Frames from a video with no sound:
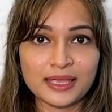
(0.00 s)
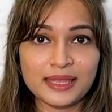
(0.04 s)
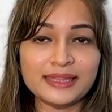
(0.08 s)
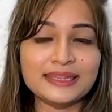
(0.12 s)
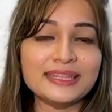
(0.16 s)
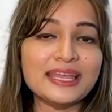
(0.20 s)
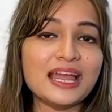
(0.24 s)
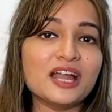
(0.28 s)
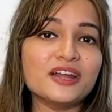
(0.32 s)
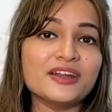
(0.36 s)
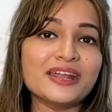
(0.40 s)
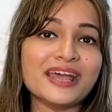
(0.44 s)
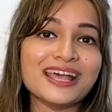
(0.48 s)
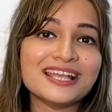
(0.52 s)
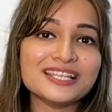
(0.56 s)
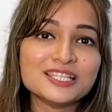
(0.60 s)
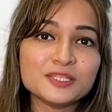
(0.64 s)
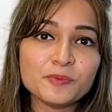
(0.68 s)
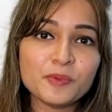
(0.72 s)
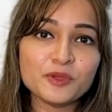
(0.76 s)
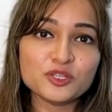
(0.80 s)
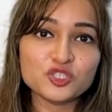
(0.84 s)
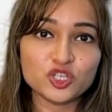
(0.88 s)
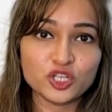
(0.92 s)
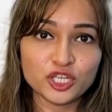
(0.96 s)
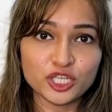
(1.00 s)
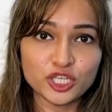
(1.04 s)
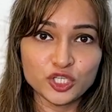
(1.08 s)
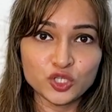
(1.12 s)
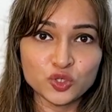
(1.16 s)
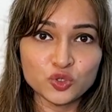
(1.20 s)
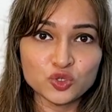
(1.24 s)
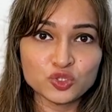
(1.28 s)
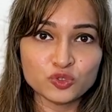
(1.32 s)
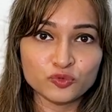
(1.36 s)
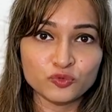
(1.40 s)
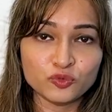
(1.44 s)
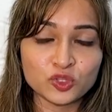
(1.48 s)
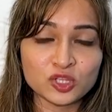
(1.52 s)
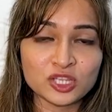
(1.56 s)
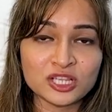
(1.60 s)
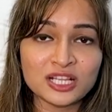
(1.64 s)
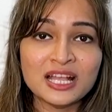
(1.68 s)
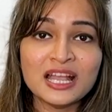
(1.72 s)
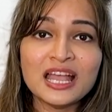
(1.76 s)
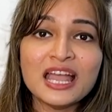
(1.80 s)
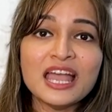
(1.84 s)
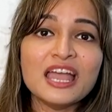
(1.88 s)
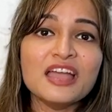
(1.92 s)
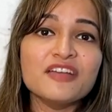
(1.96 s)
They are especially
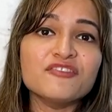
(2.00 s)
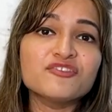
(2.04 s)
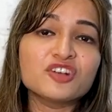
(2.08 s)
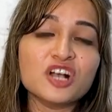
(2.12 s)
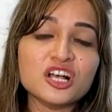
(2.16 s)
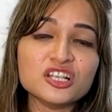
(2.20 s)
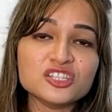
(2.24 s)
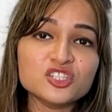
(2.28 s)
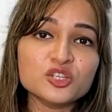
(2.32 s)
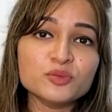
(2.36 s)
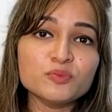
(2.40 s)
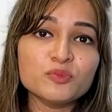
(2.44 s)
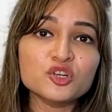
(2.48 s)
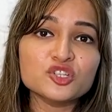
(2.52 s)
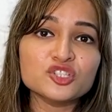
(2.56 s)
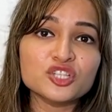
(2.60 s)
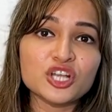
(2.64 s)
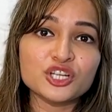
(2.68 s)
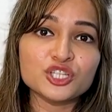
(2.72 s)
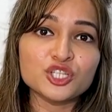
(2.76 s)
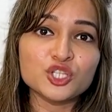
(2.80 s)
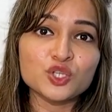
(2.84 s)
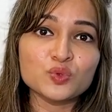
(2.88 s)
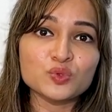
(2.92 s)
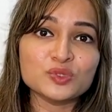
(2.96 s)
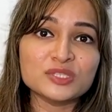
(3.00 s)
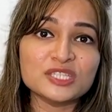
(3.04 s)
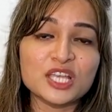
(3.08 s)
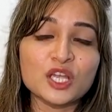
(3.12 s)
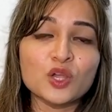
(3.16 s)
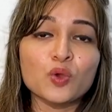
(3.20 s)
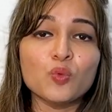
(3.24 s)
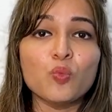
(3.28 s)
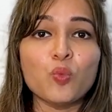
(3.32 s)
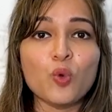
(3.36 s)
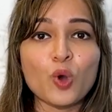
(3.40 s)
useful if customers are using